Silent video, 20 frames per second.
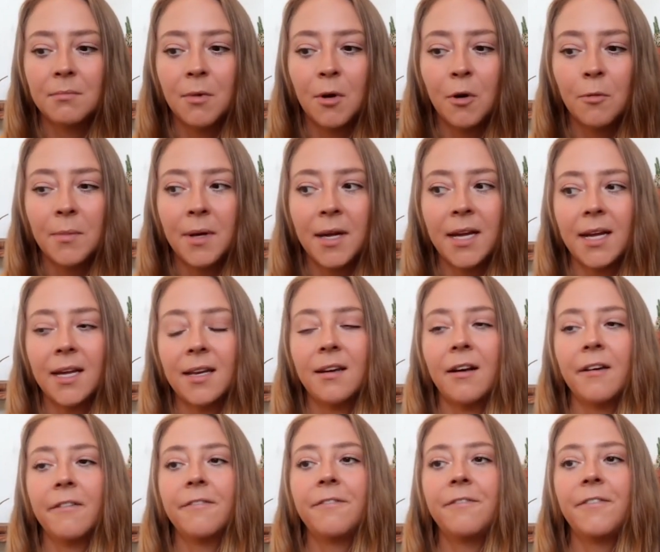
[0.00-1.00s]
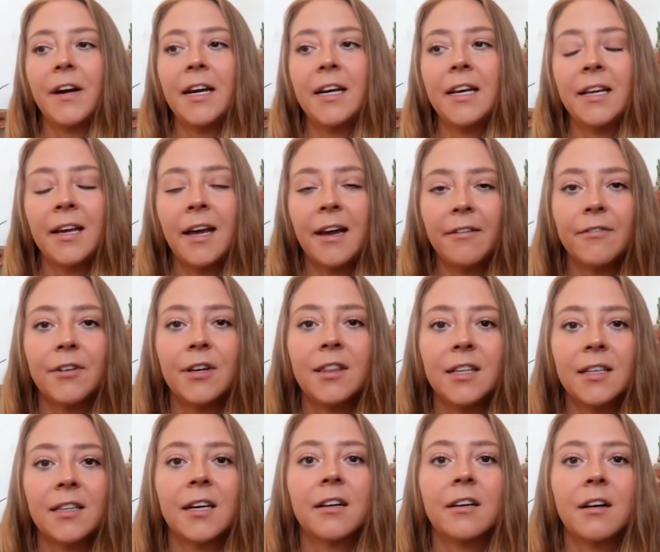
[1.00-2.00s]
moment and not fighting
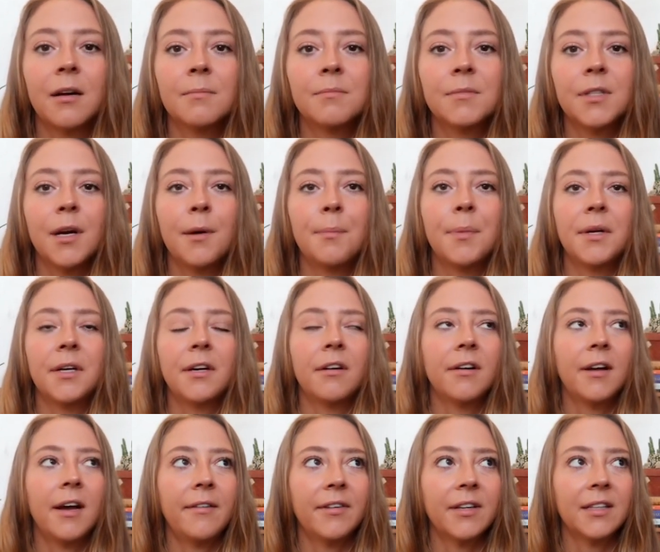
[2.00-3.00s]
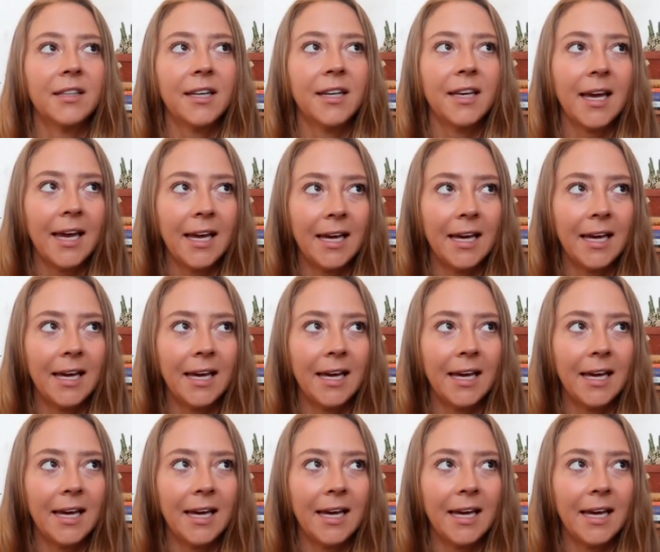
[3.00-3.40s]
everything that comes up and not having like